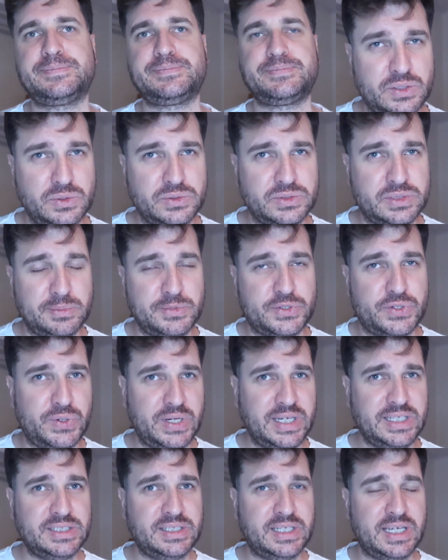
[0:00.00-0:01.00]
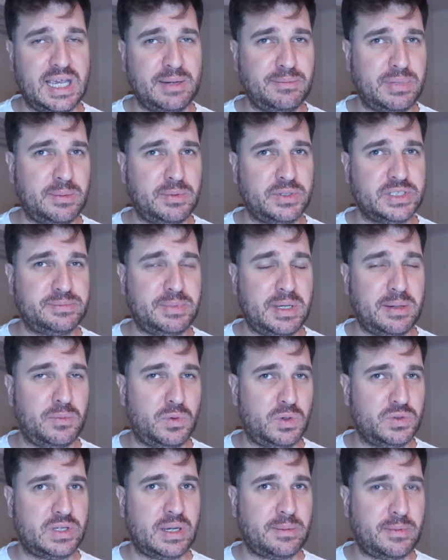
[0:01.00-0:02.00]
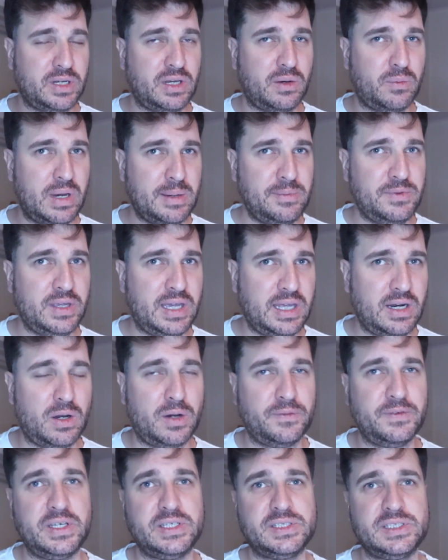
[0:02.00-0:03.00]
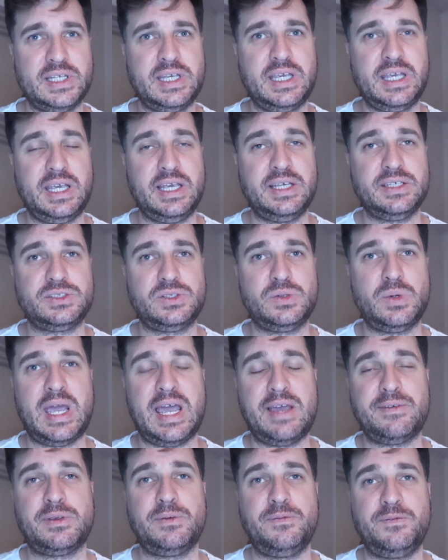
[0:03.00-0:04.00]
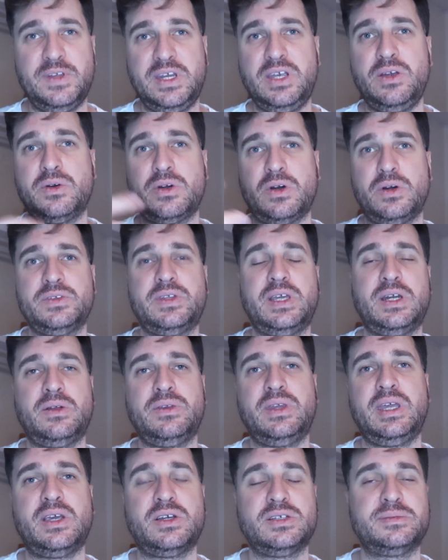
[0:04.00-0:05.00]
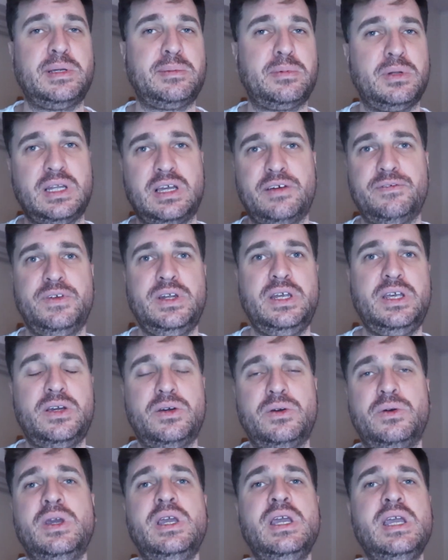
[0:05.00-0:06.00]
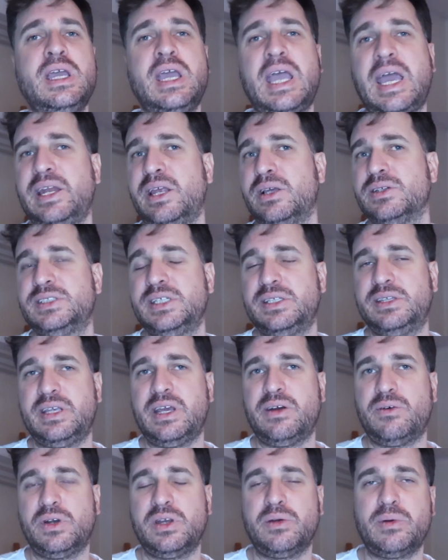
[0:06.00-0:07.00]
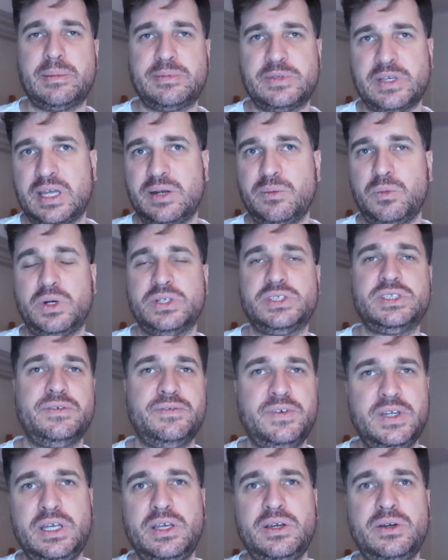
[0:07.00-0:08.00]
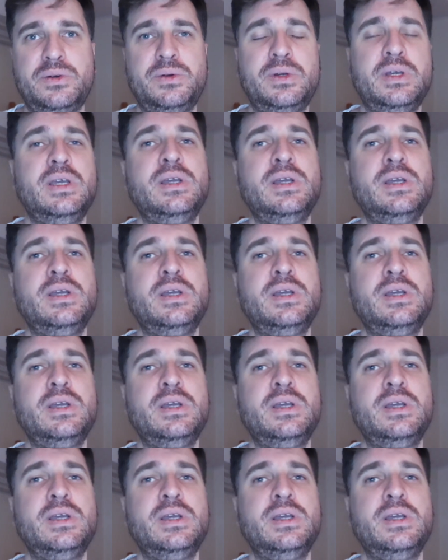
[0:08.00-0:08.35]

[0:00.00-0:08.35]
So some tricks to get people to spend more time on your website obviously is to have some video content on there, because people love video and they'll sit there on your website and watch the video.